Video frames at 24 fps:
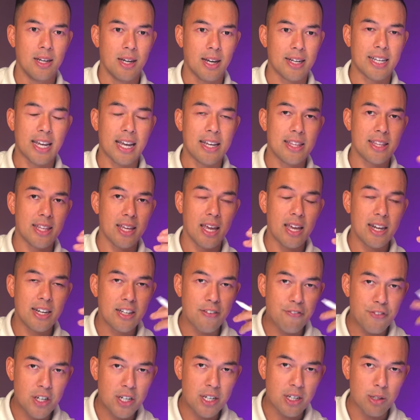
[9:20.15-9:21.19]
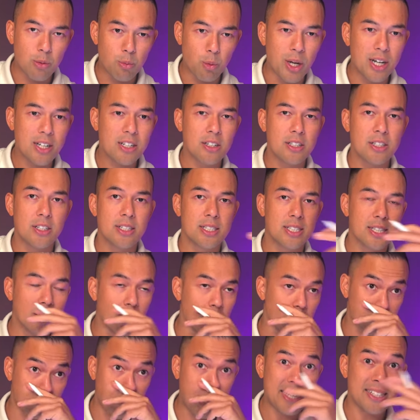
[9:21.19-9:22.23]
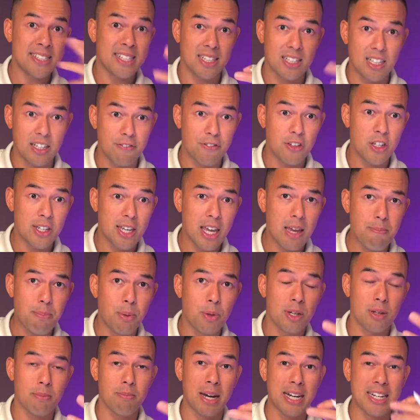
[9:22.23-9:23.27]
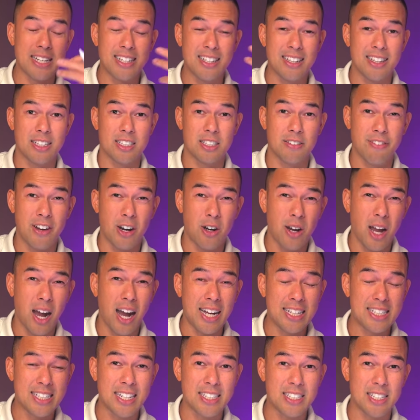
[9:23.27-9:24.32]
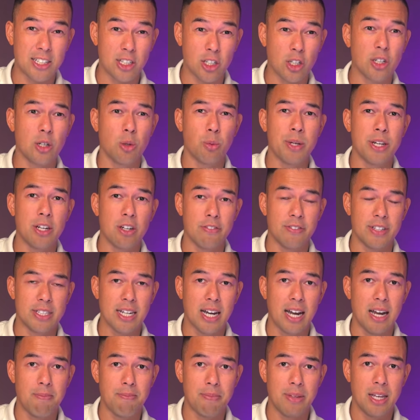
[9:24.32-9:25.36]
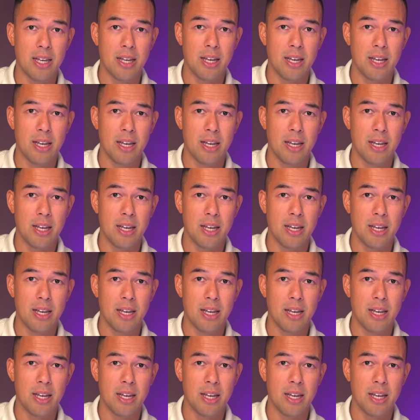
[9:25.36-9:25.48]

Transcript: Okay, and if you can work on your skills, basically, if you keep putting money in, there's a very high chance that you're going to win over time.